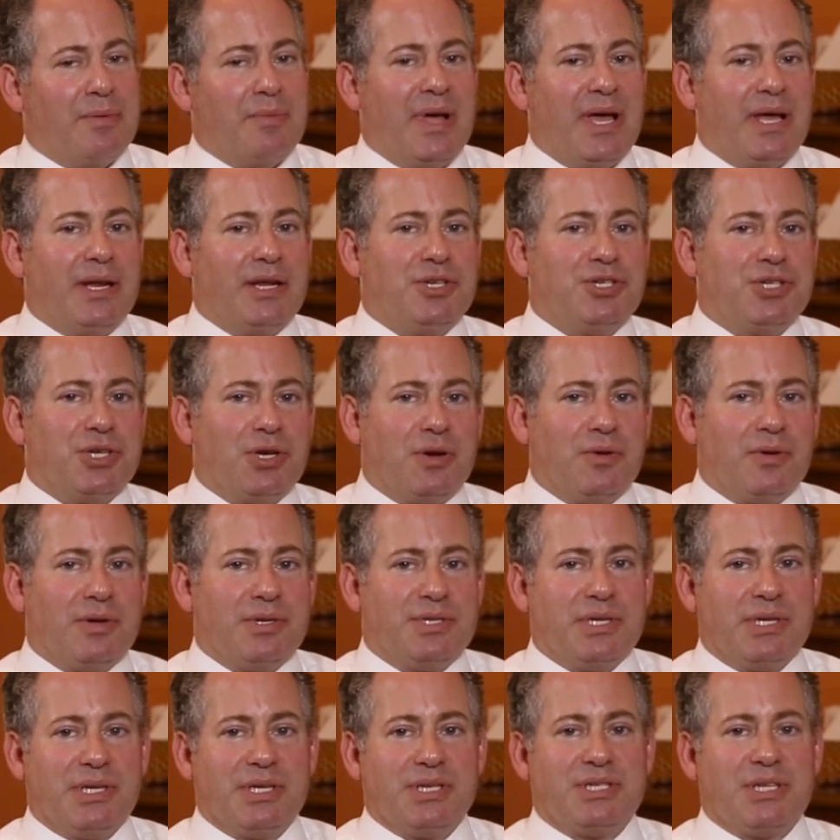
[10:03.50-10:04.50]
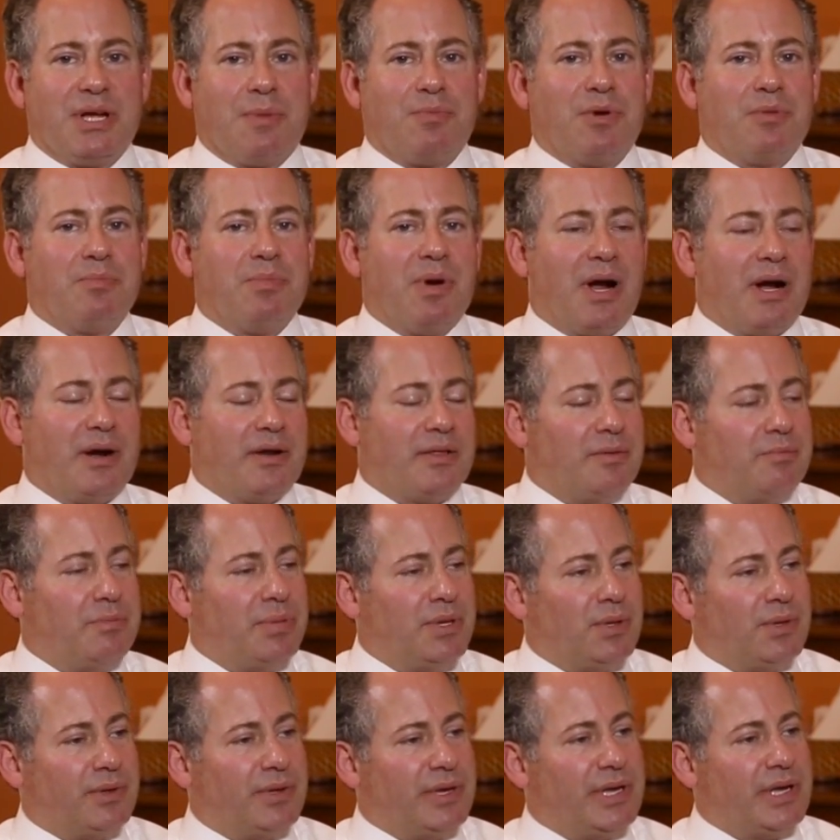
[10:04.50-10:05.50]
their manager is in a separate part of the
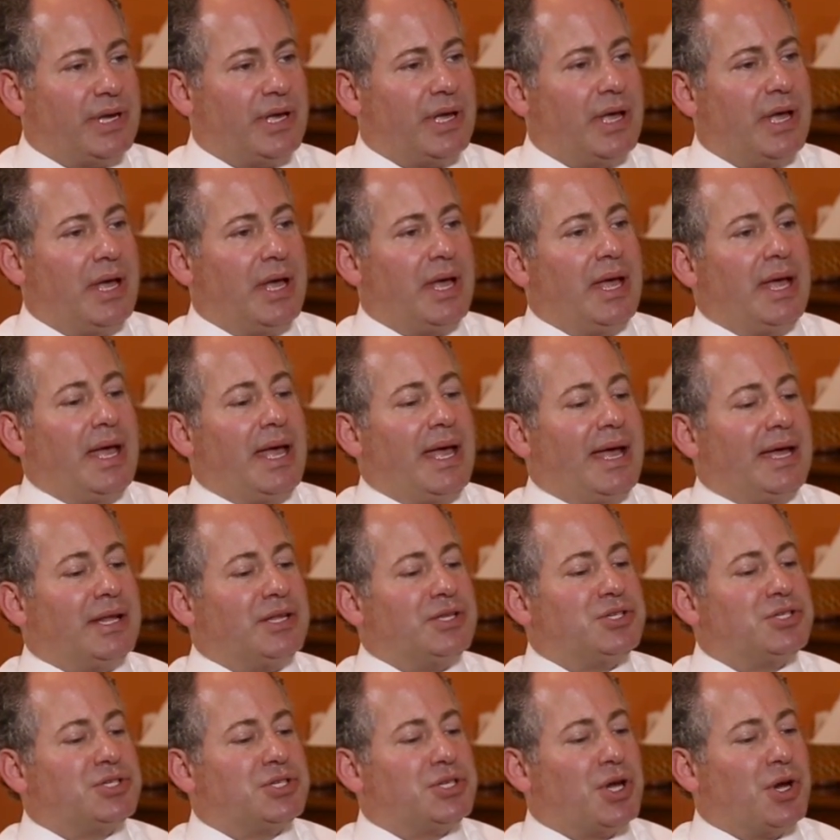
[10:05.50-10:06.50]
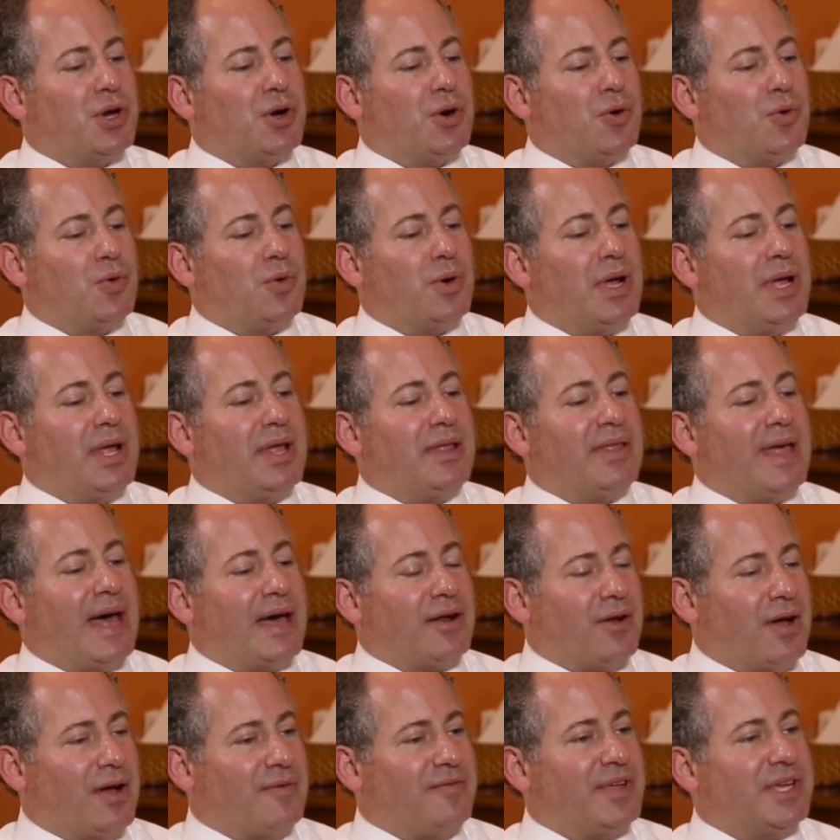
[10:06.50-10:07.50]
building, and so
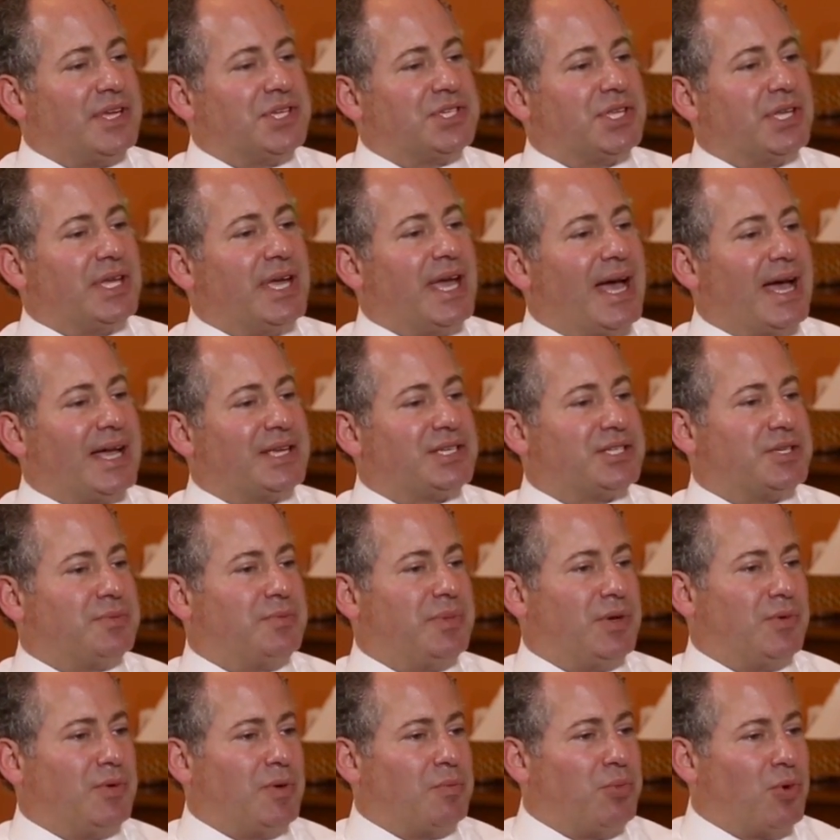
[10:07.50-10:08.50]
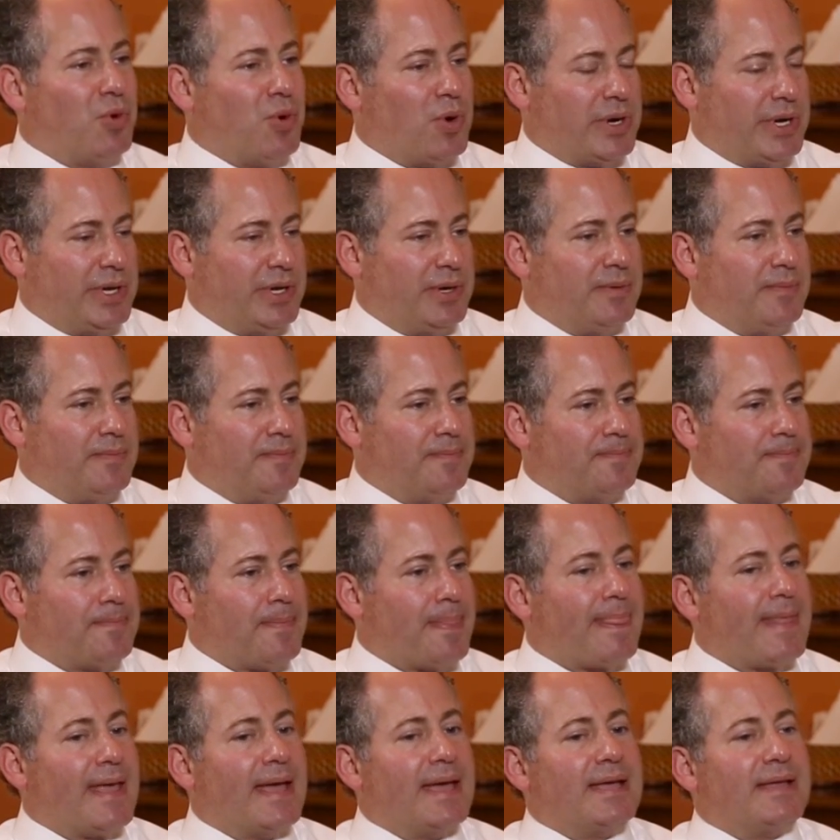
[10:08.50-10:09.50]
that obviously has to be reported.
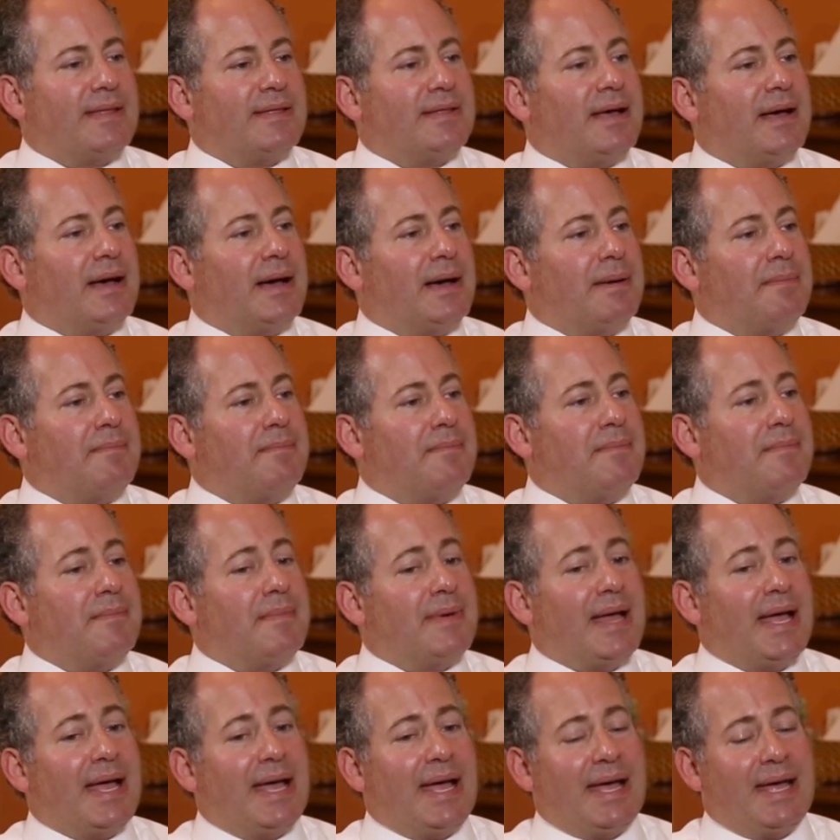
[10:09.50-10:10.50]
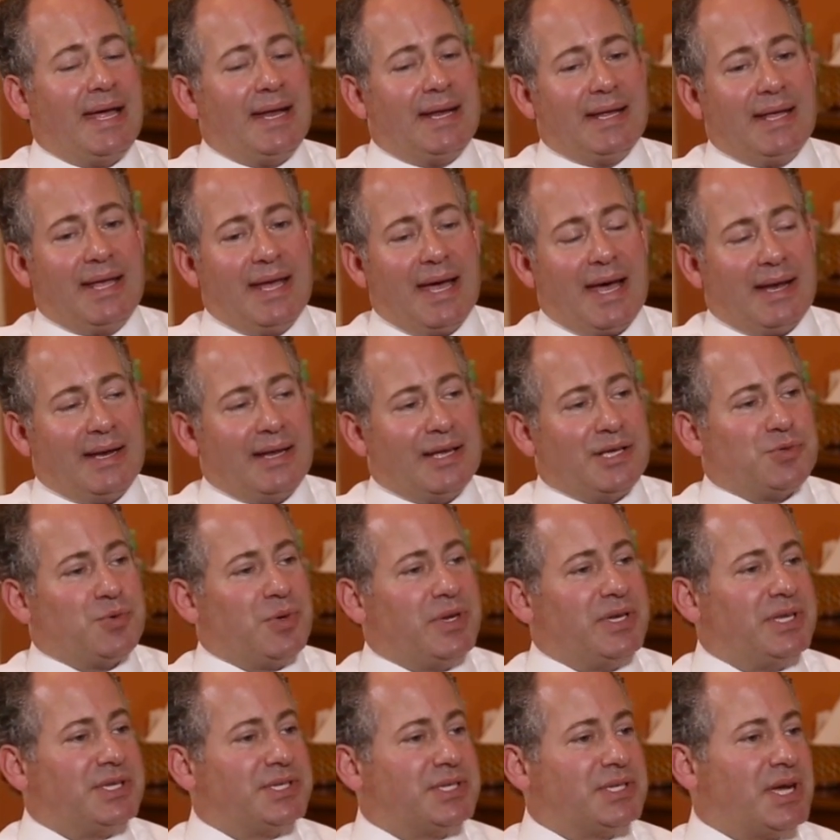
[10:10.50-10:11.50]
And again, as
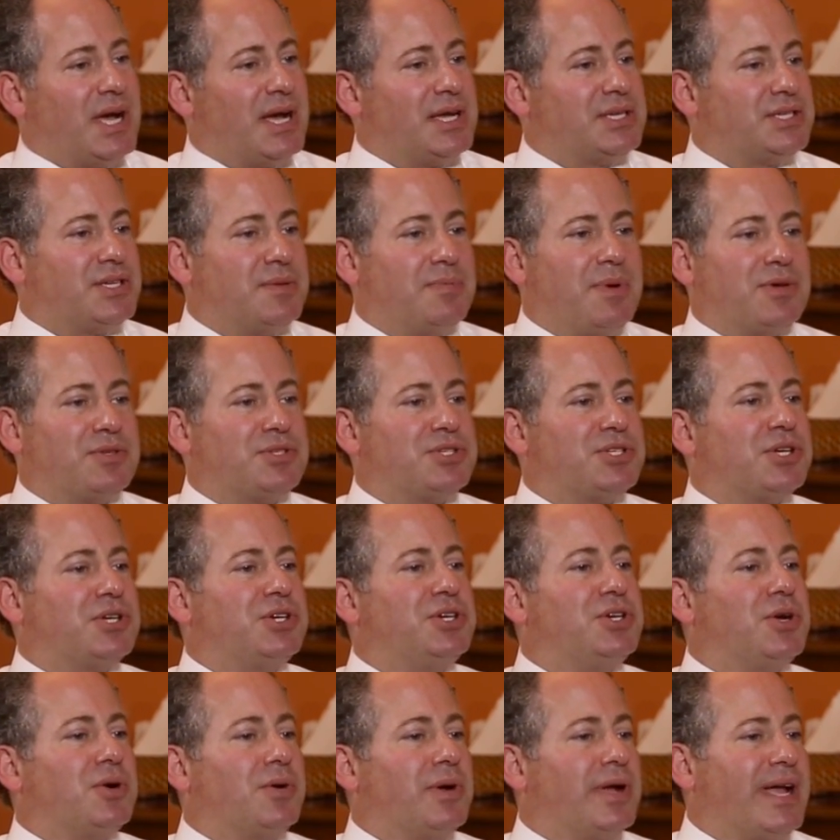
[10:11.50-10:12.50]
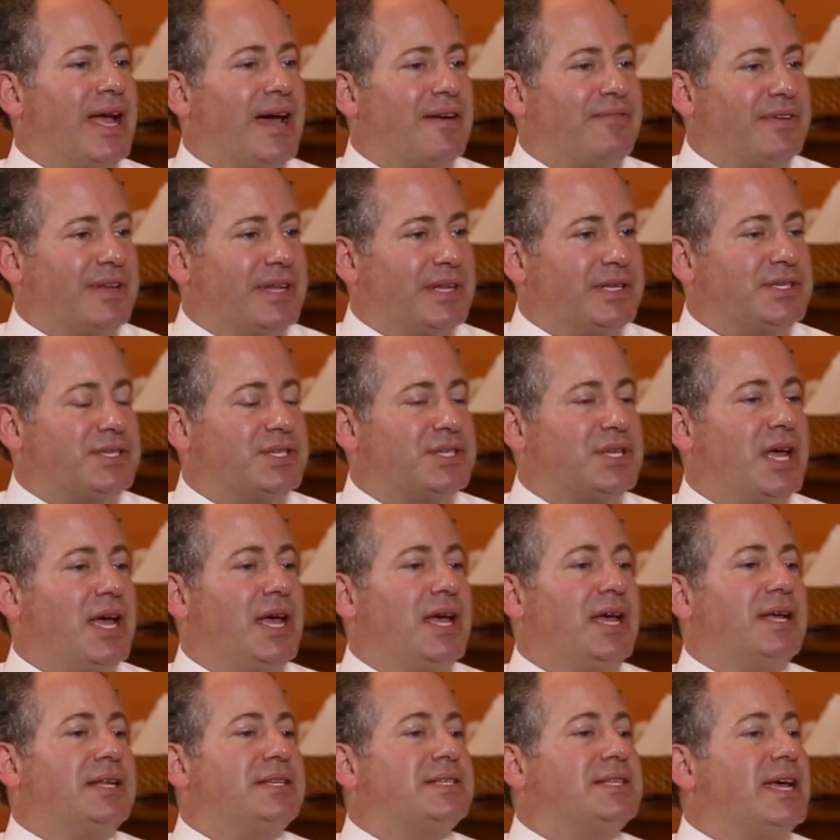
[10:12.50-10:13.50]
we discussed about securing evidence,
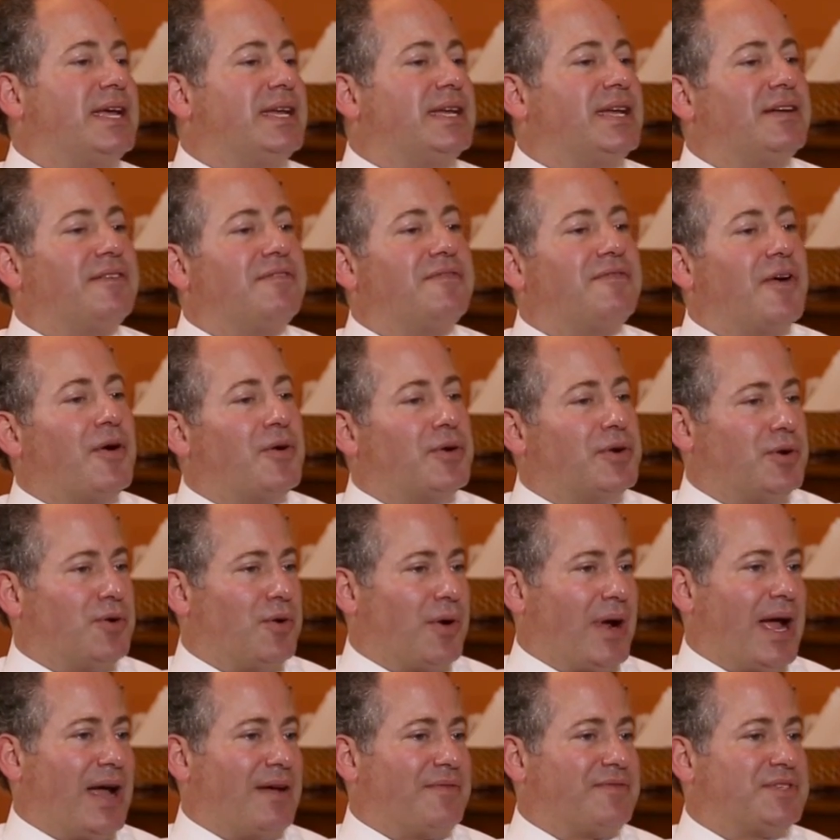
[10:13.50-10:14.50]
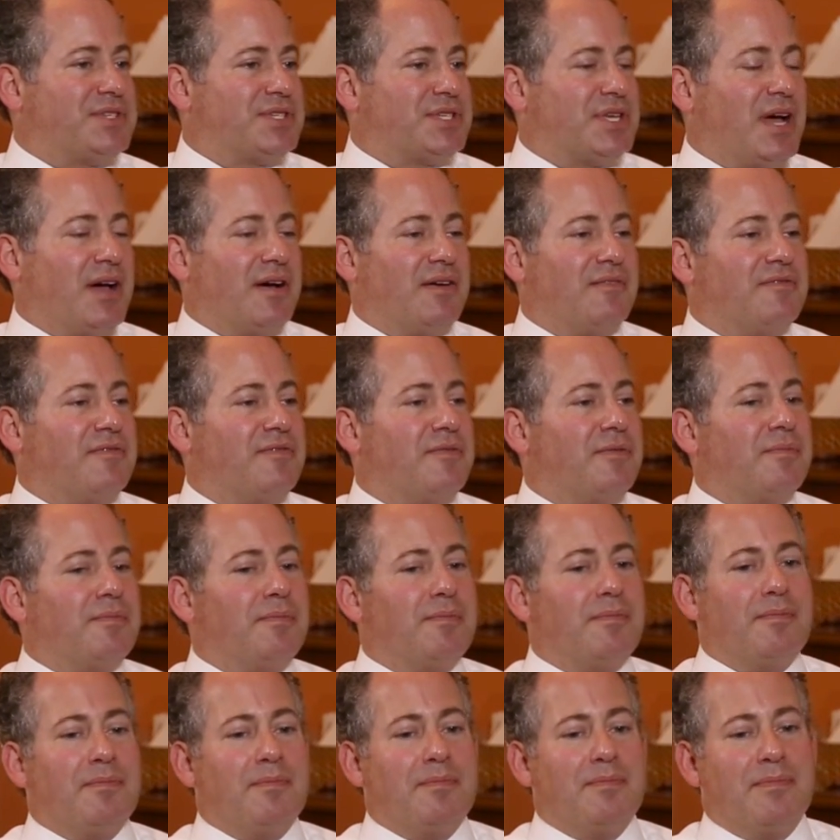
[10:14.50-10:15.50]
taking photographs of
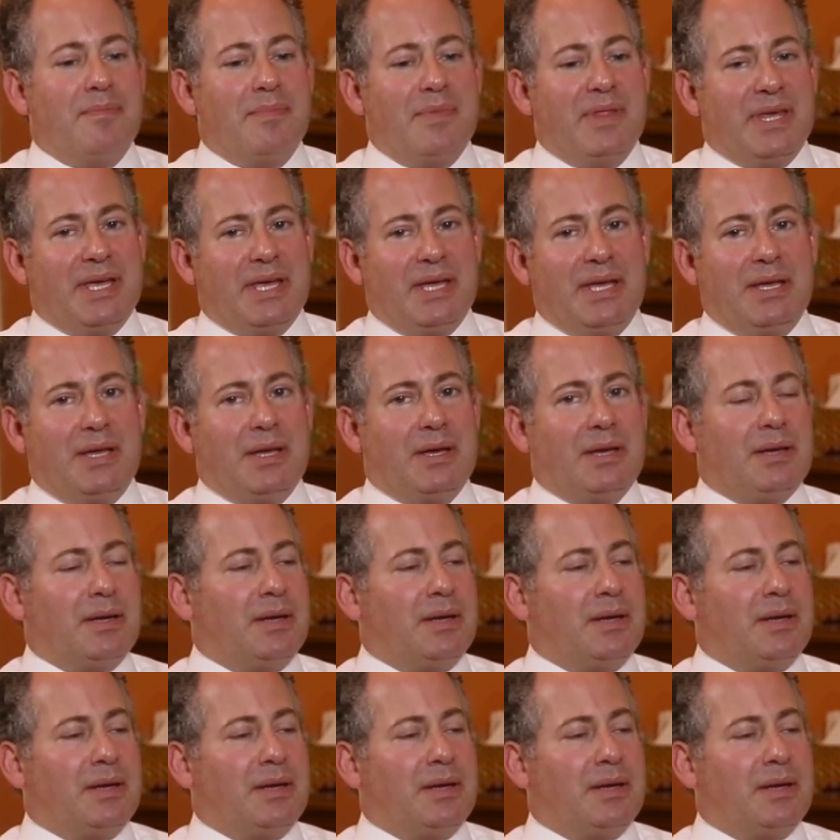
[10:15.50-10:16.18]
the